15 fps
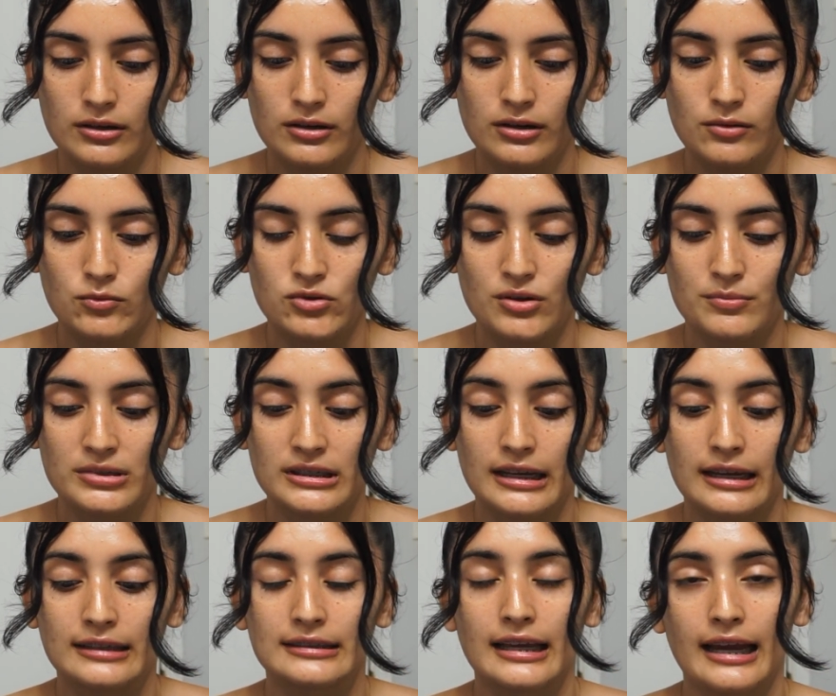which I'm saying
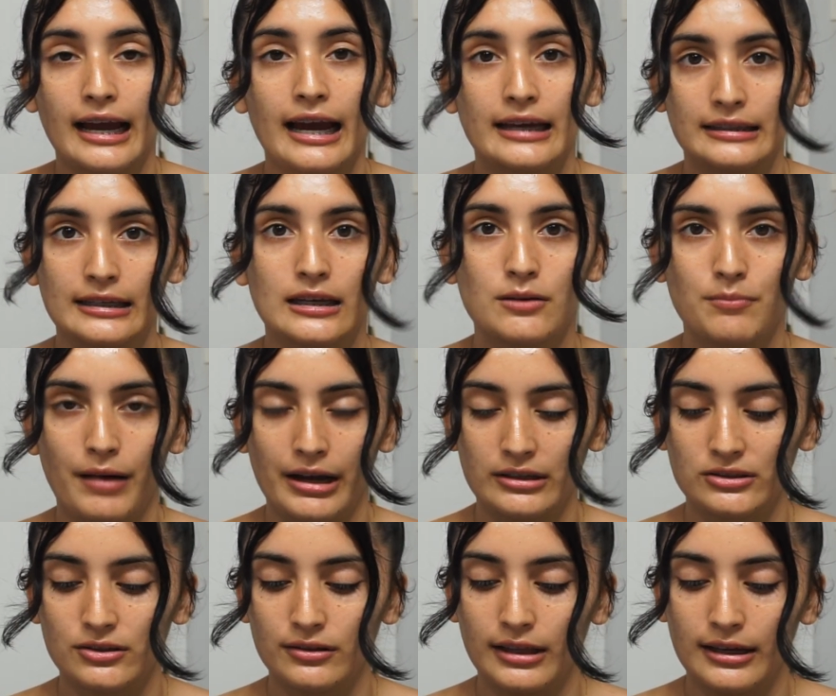is like I had to get back
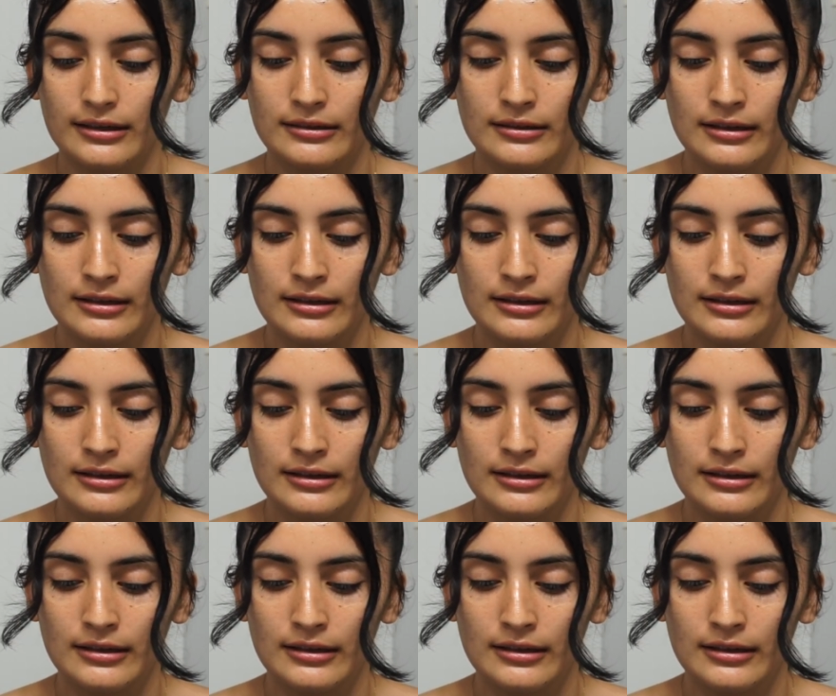to that.